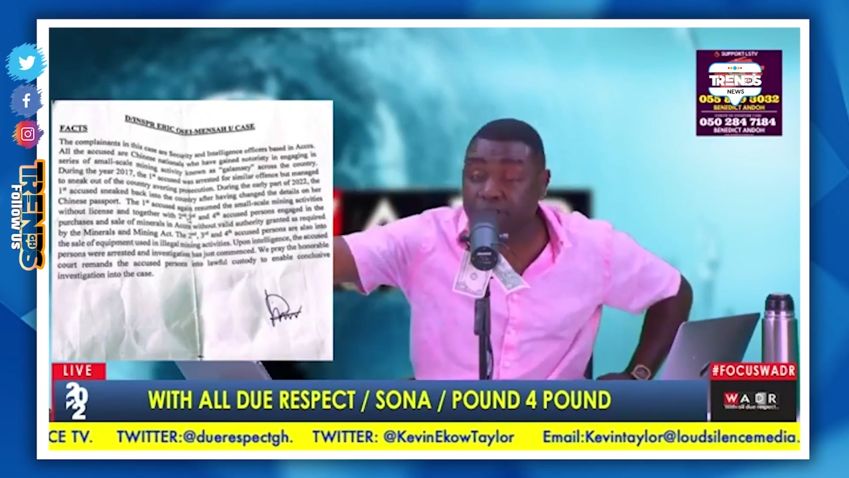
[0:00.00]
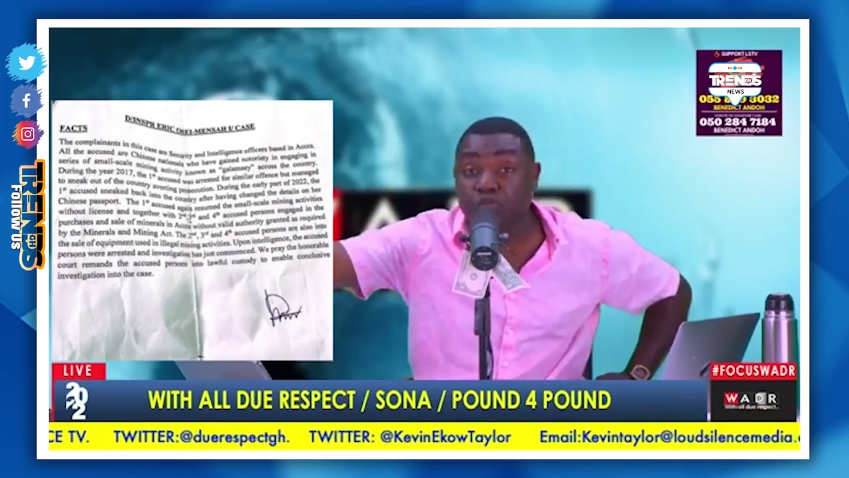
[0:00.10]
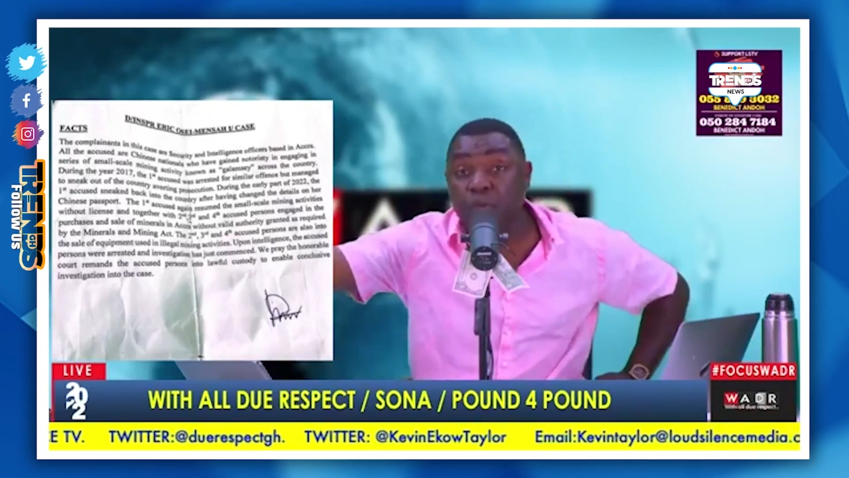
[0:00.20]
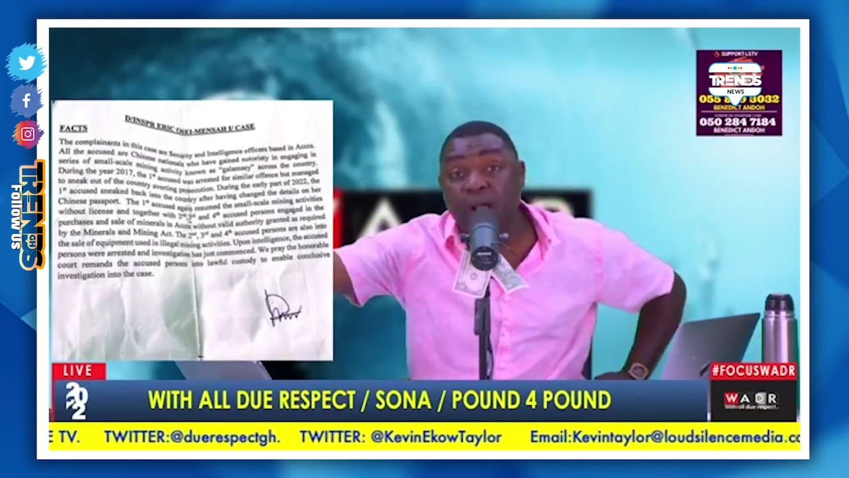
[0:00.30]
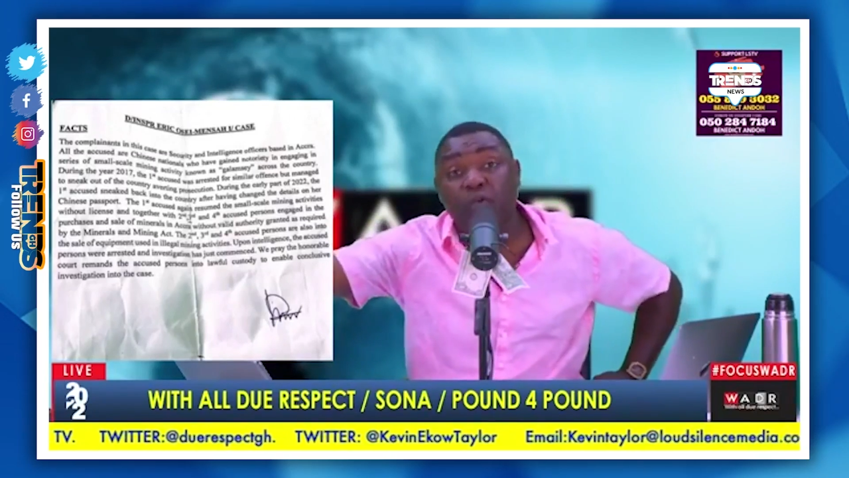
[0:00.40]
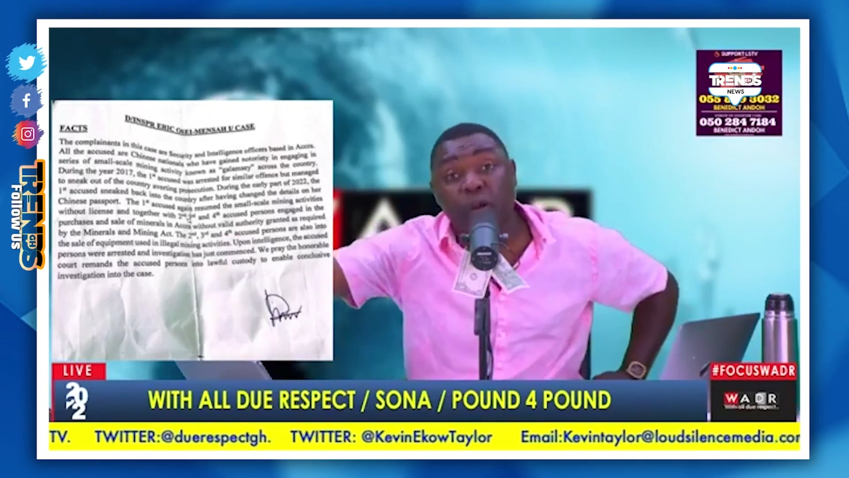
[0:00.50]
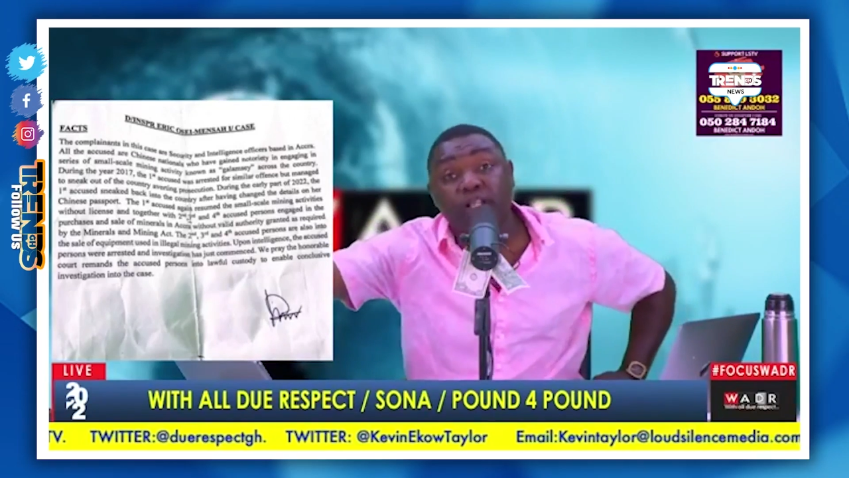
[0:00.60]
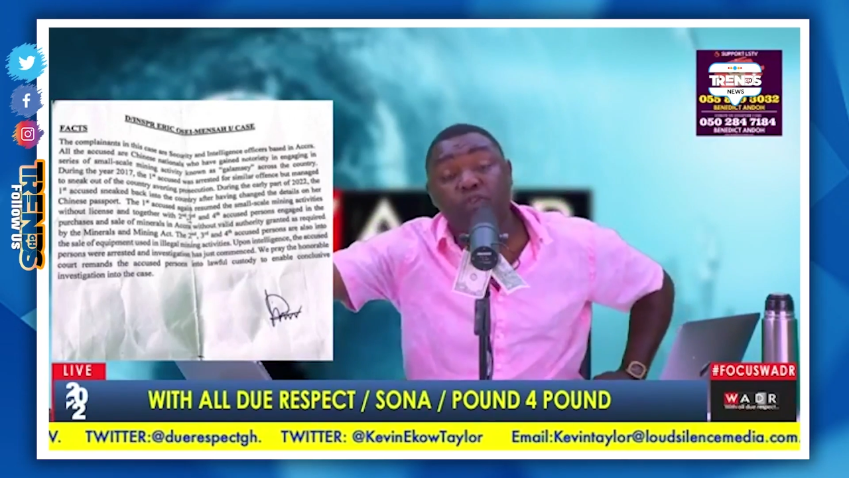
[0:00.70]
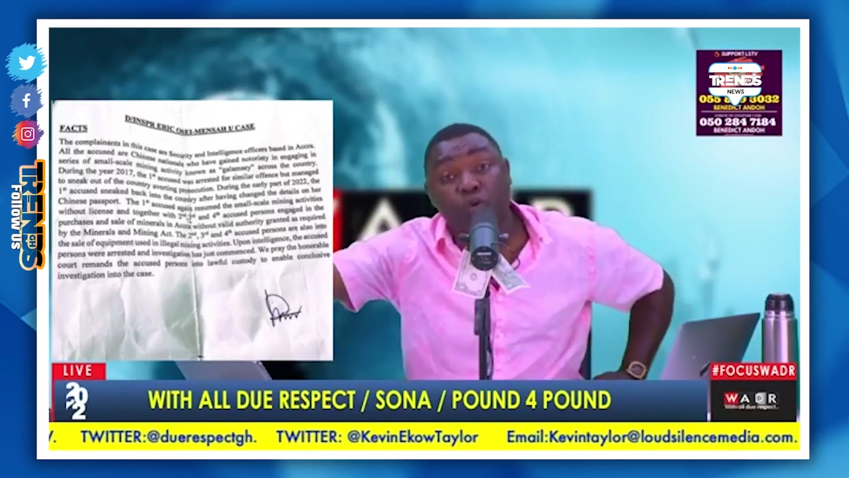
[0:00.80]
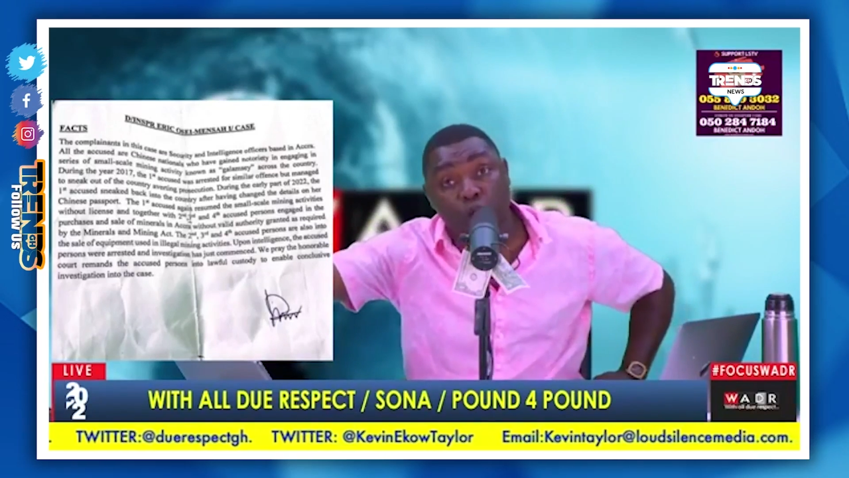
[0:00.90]
woman went
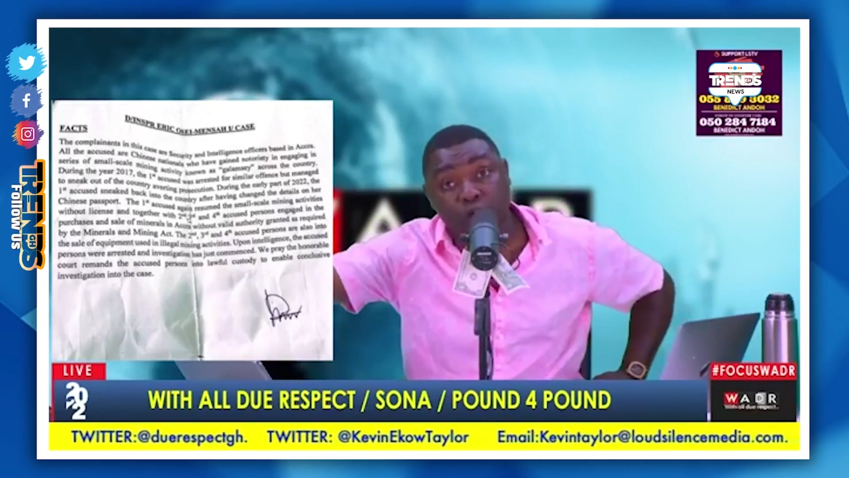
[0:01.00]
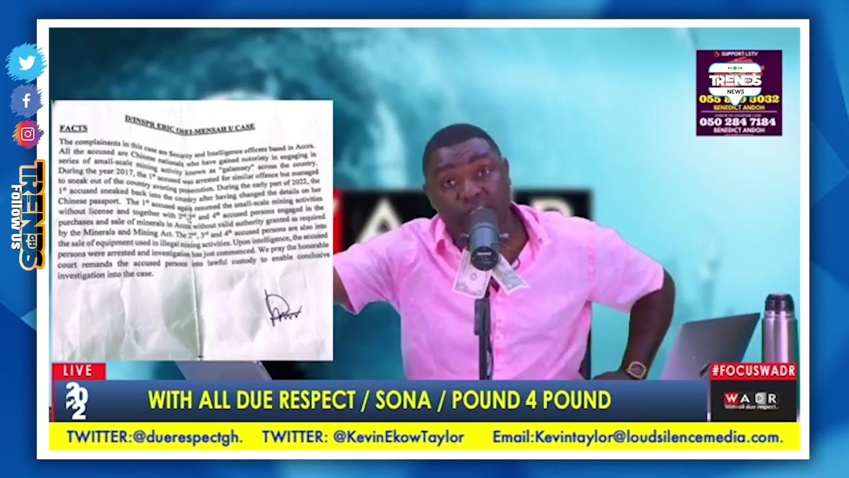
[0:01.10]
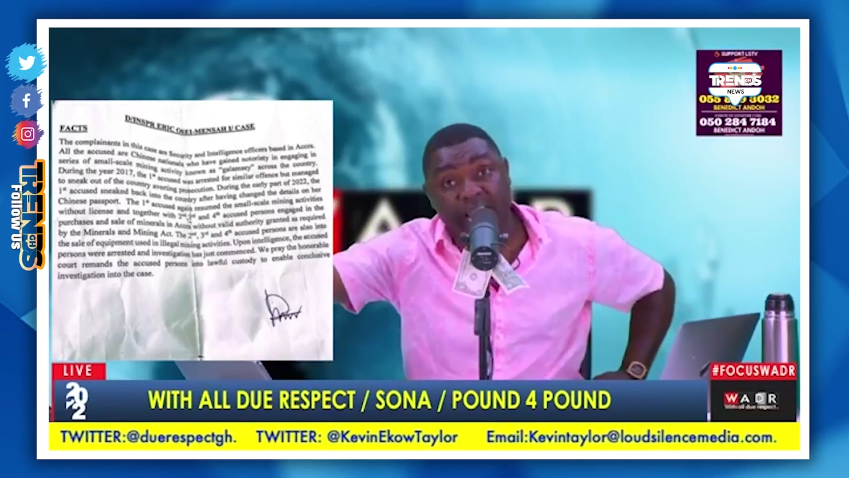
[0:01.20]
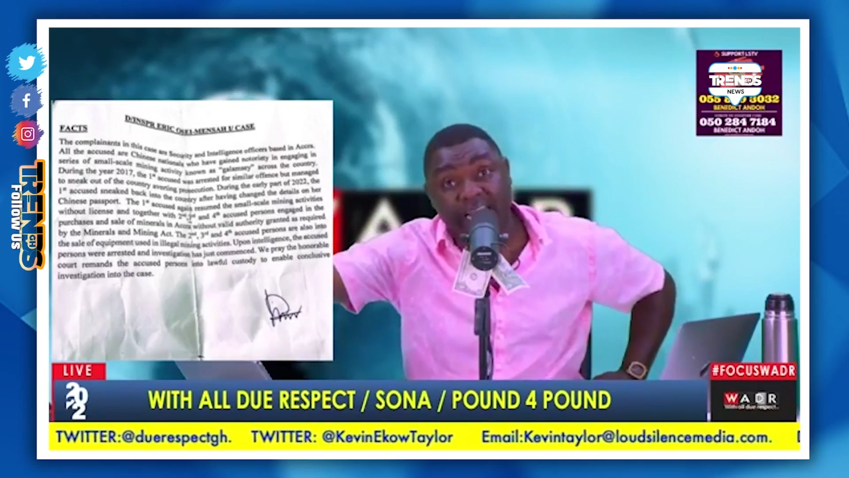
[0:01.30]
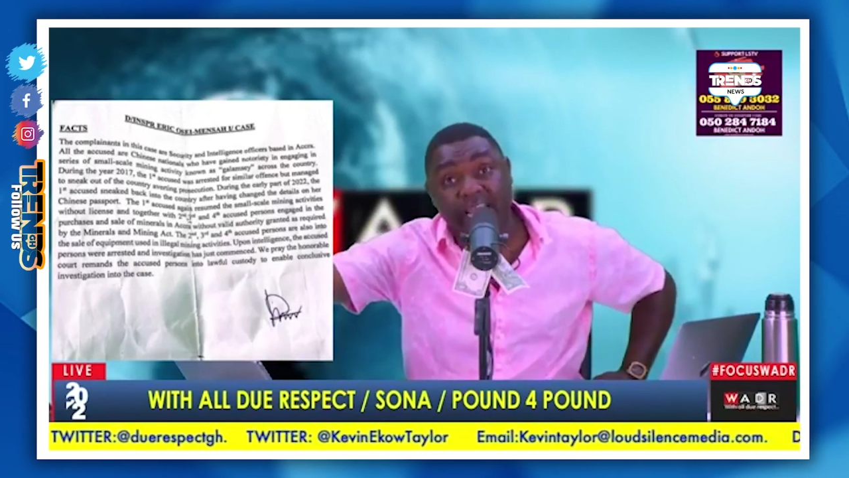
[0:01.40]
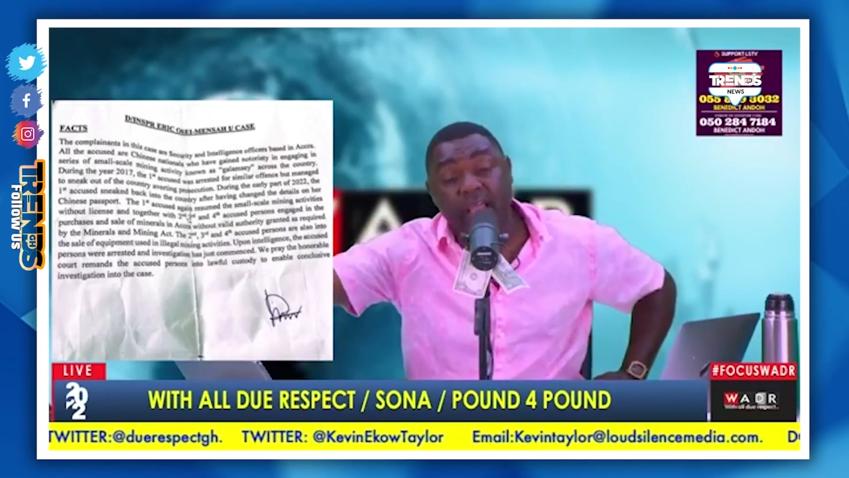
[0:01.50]
to court, and